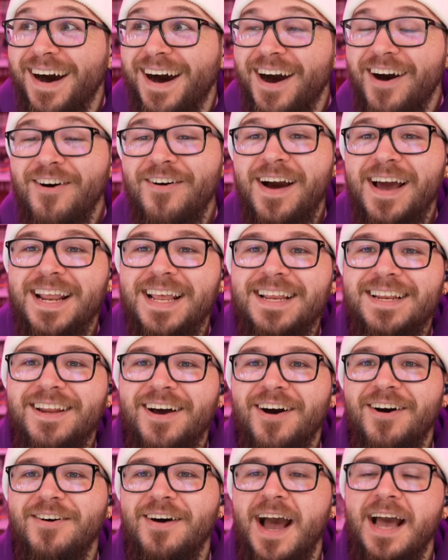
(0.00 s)
Oh, I didn't
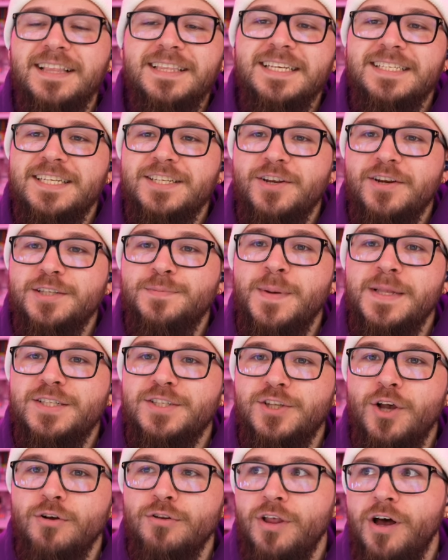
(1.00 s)
know. I listen, dude. It's been
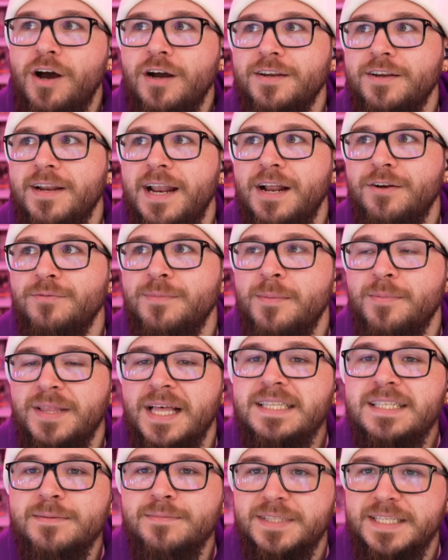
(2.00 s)
so long, dude. I don't remember.
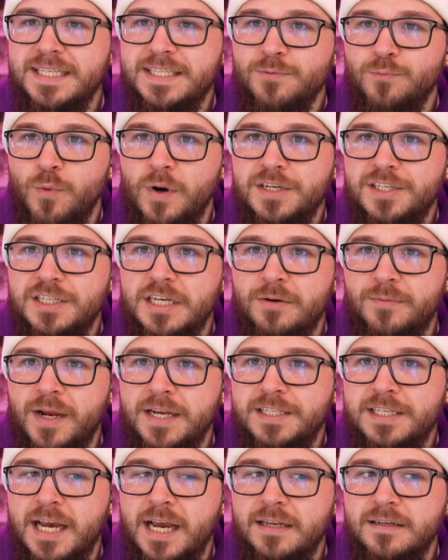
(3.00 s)
That's some season one shit, right,
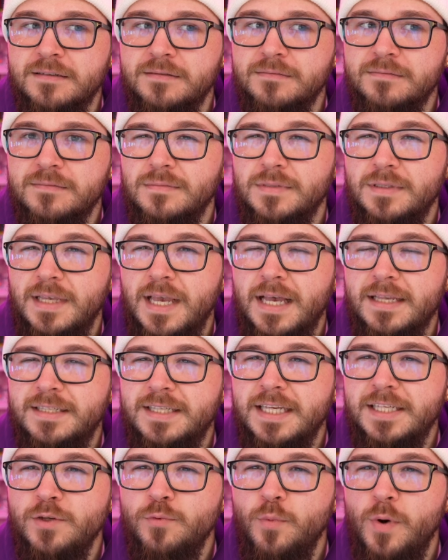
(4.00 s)
chat? Yeah,
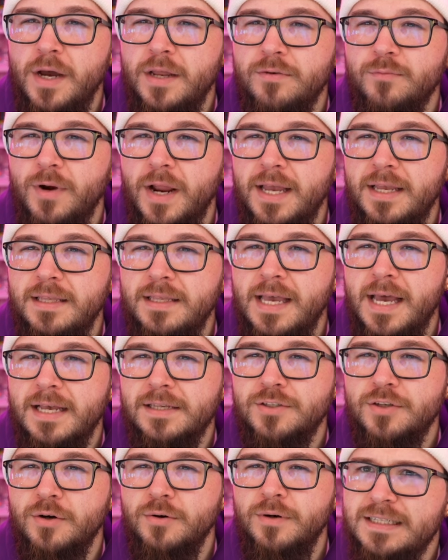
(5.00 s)
season one, right? Yeah.
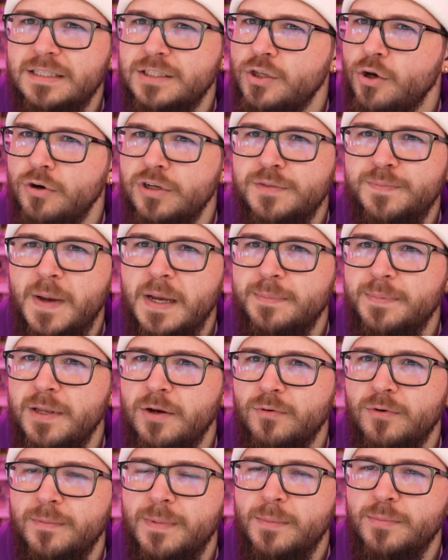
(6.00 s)
So don't expect me to
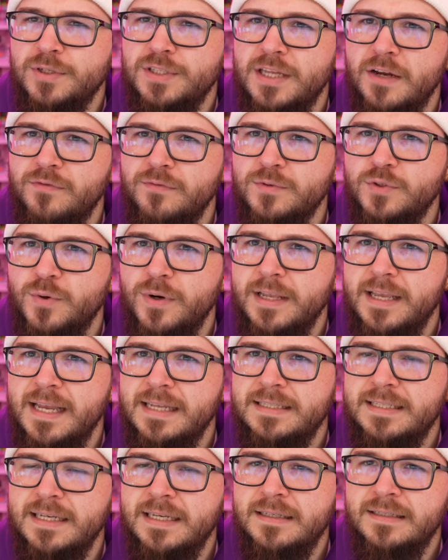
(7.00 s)
remember stuff from twenty
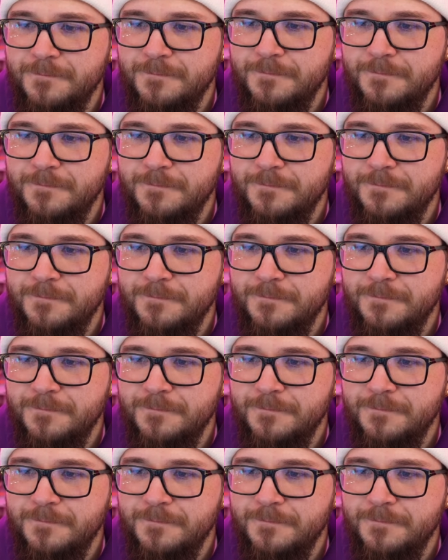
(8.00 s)
eighteen.